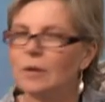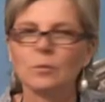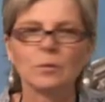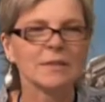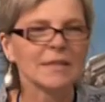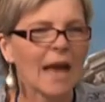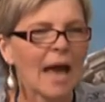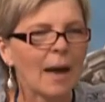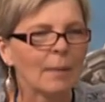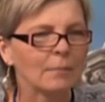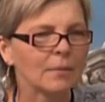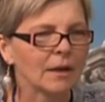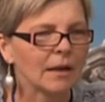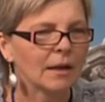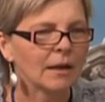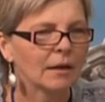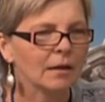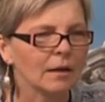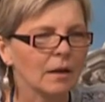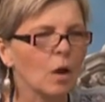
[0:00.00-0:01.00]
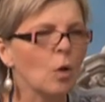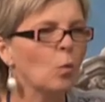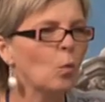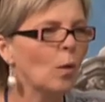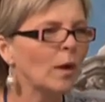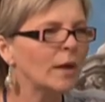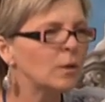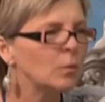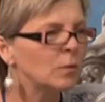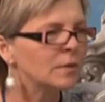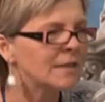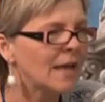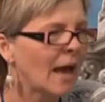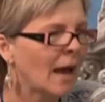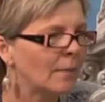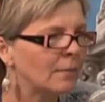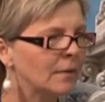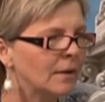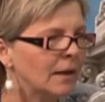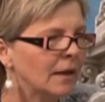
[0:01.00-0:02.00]
it was happening, when it was
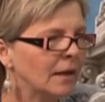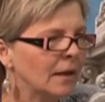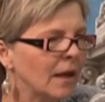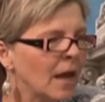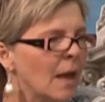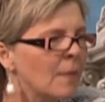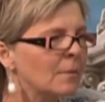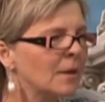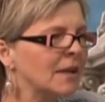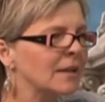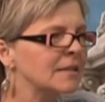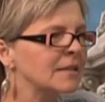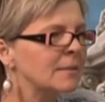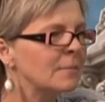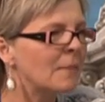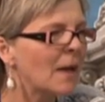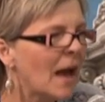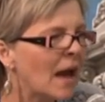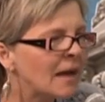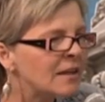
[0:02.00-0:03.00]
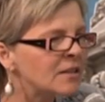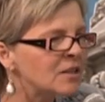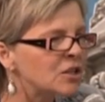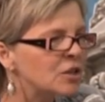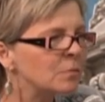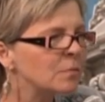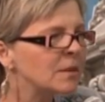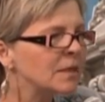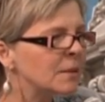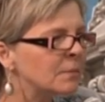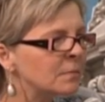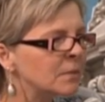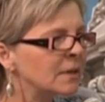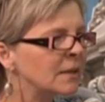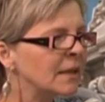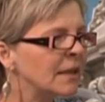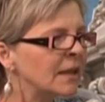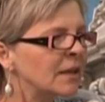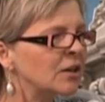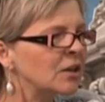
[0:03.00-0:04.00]
happening, because the pastor
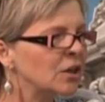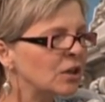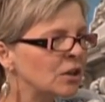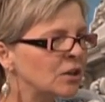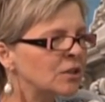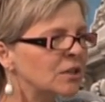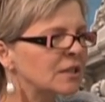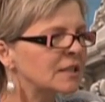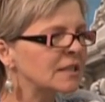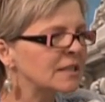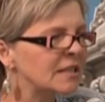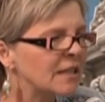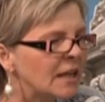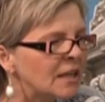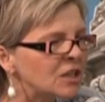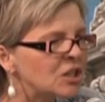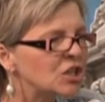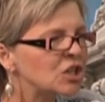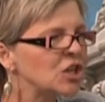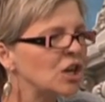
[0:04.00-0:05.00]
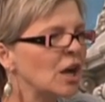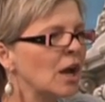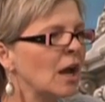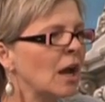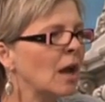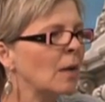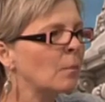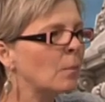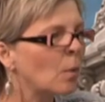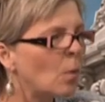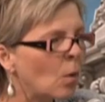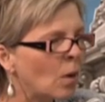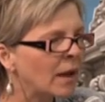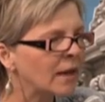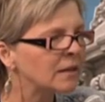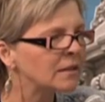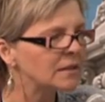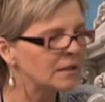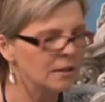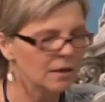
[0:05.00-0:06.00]
manipulated her to such a
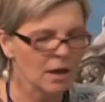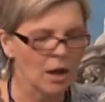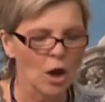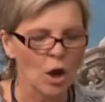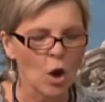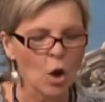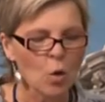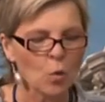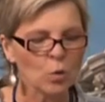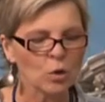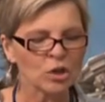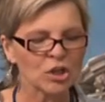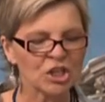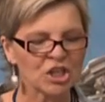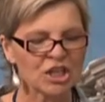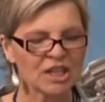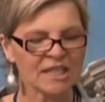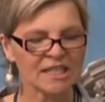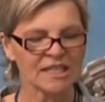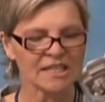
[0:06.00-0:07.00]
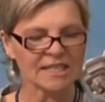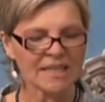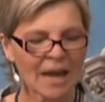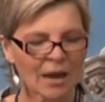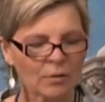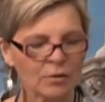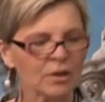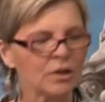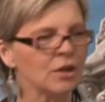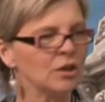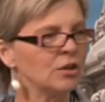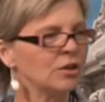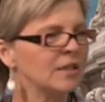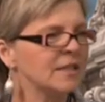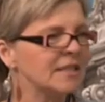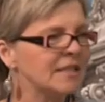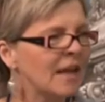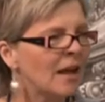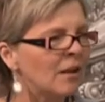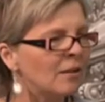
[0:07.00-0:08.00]
point where she doubted
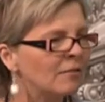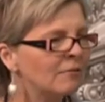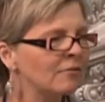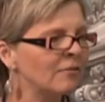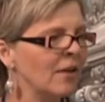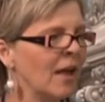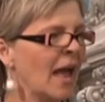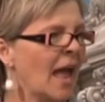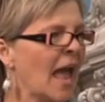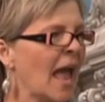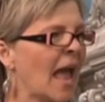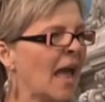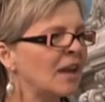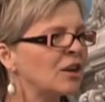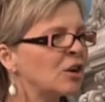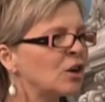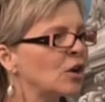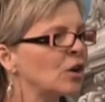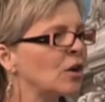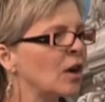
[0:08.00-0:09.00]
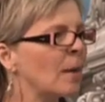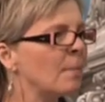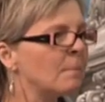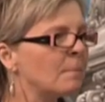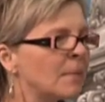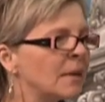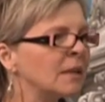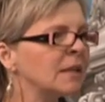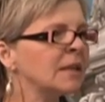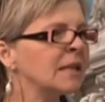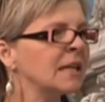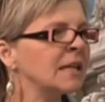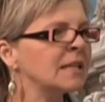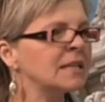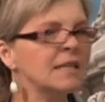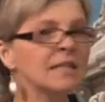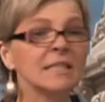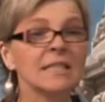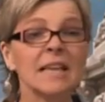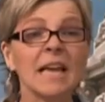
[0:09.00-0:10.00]
herself, and her ability
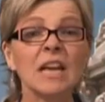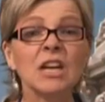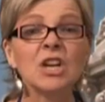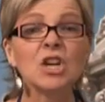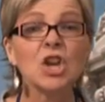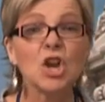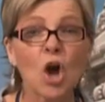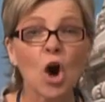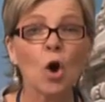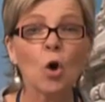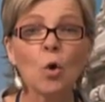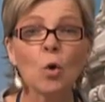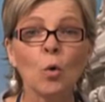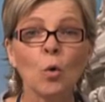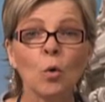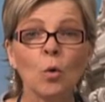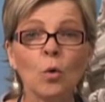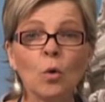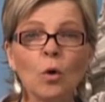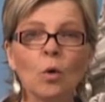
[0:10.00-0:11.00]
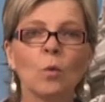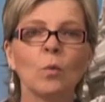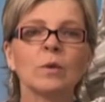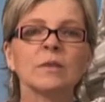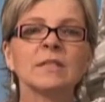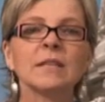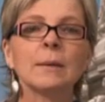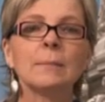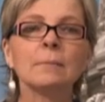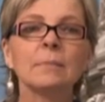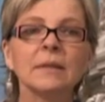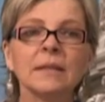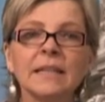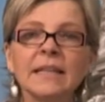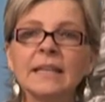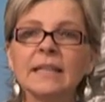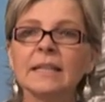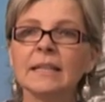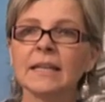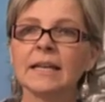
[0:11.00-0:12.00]
to say no was
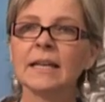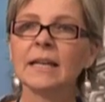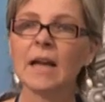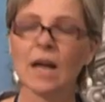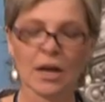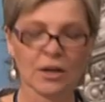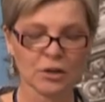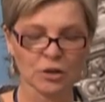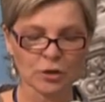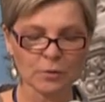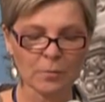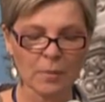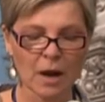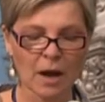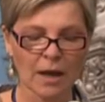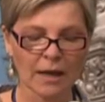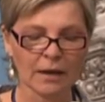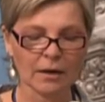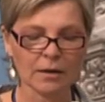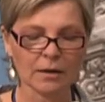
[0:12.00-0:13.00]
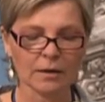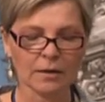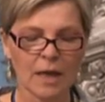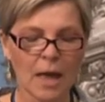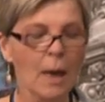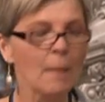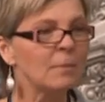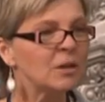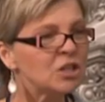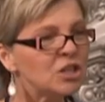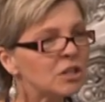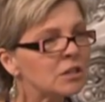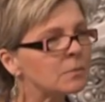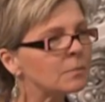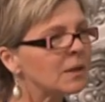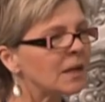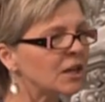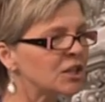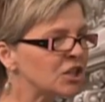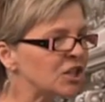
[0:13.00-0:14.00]
completely undermined. But just
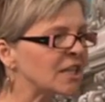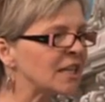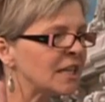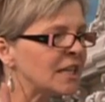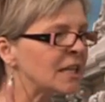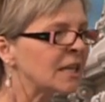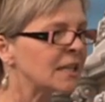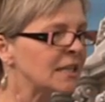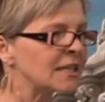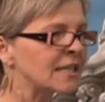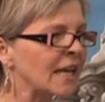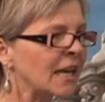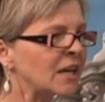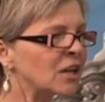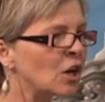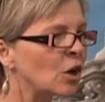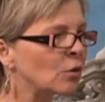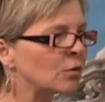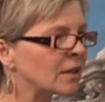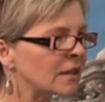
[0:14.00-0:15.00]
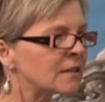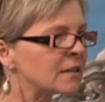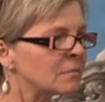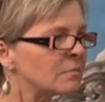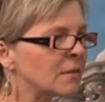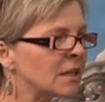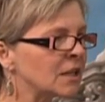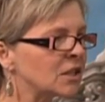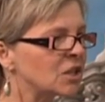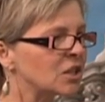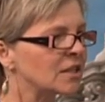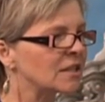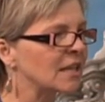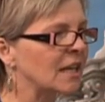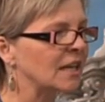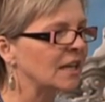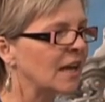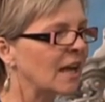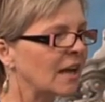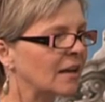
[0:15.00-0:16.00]
because she didn't say no doesn't mean she
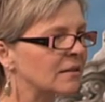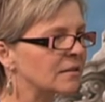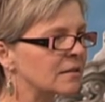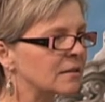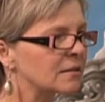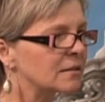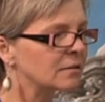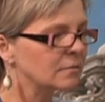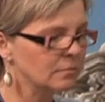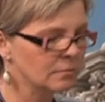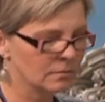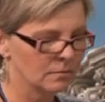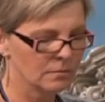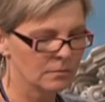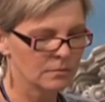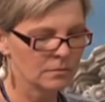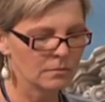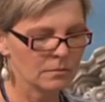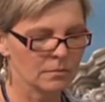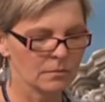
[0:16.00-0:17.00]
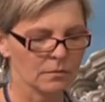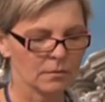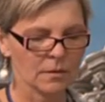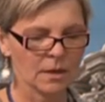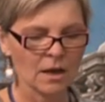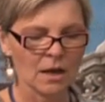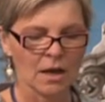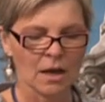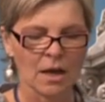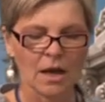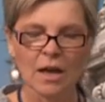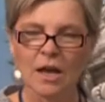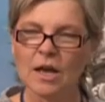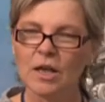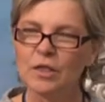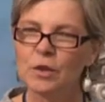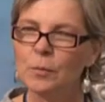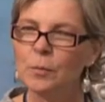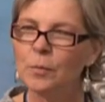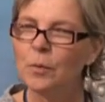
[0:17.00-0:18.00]
said yes.
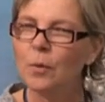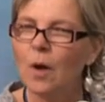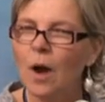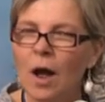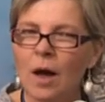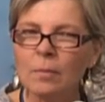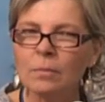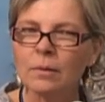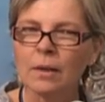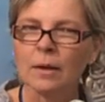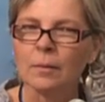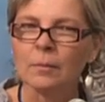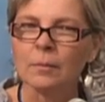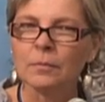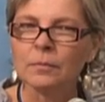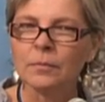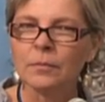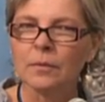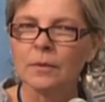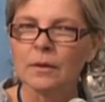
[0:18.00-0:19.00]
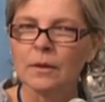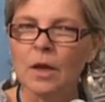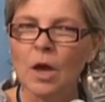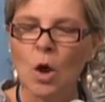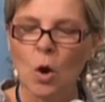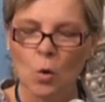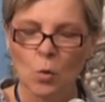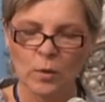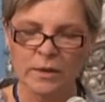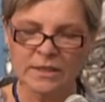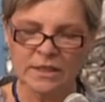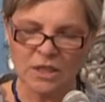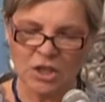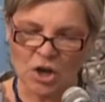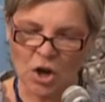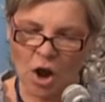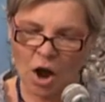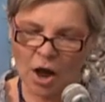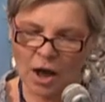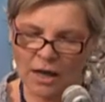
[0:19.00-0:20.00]
The problem was
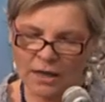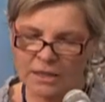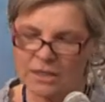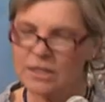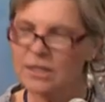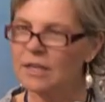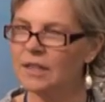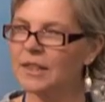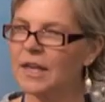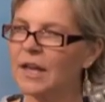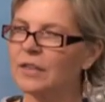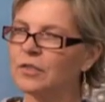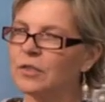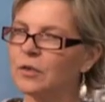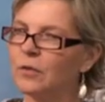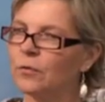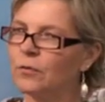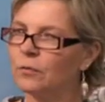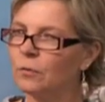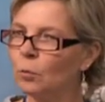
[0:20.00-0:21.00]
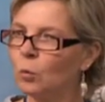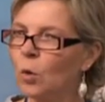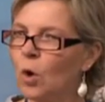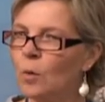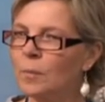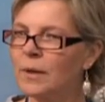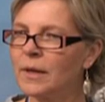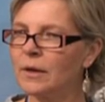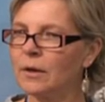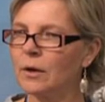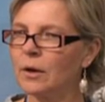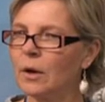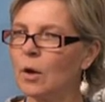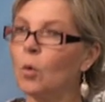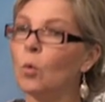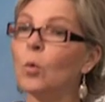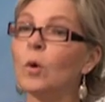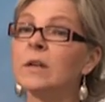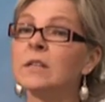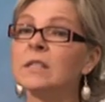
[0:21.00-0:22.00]
not that the woman
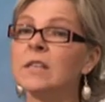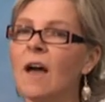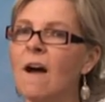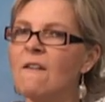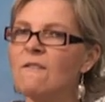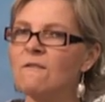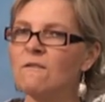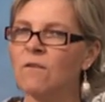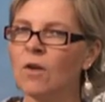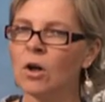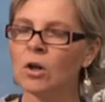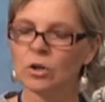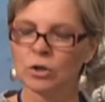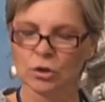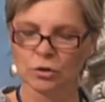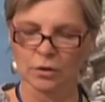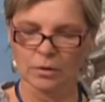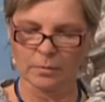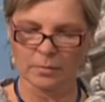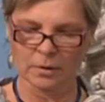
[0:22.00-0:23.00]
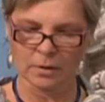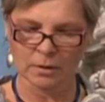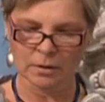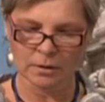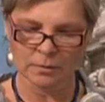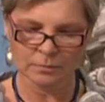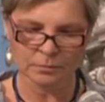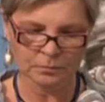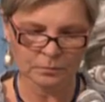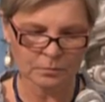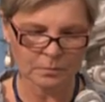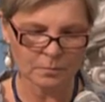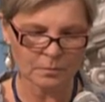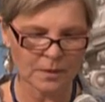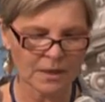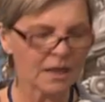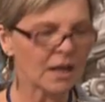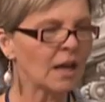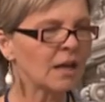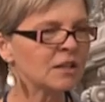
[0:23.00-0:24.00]
was vulnerable
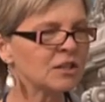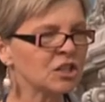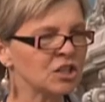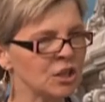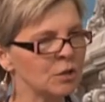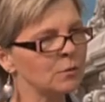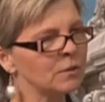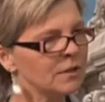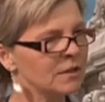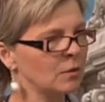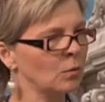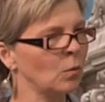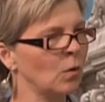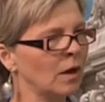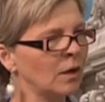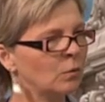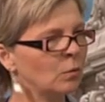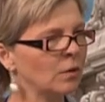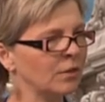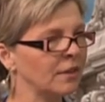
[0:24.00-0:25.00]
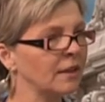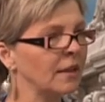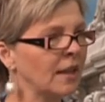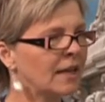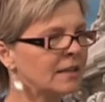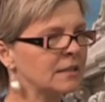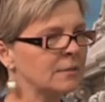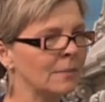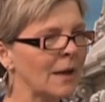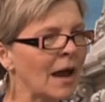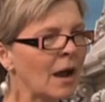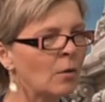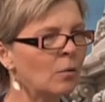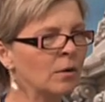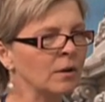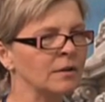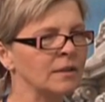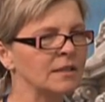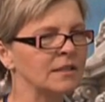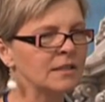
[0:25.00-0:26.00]
because she was the one with the less power
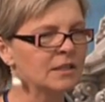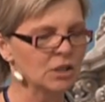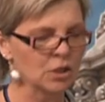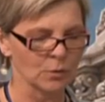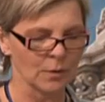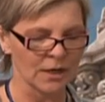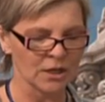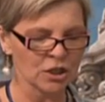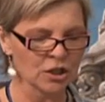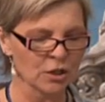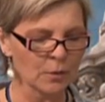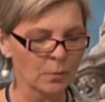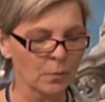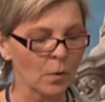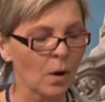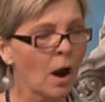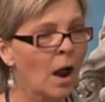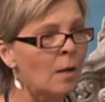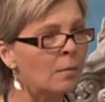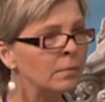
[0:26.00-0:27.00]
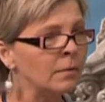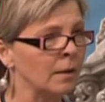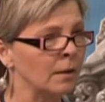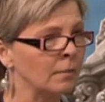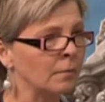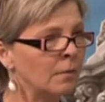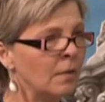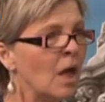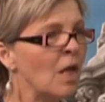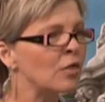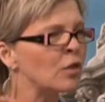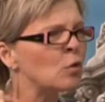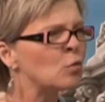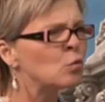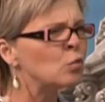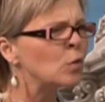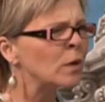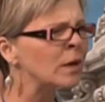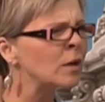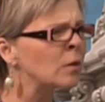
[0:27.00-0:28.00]
in the situation. The problem, the
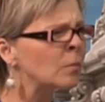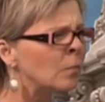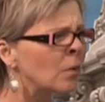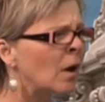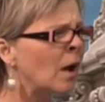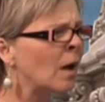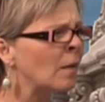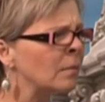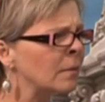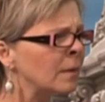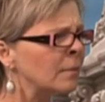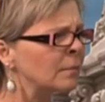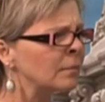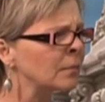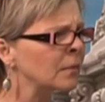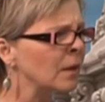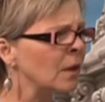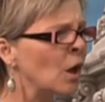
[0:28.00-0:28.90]
real problem,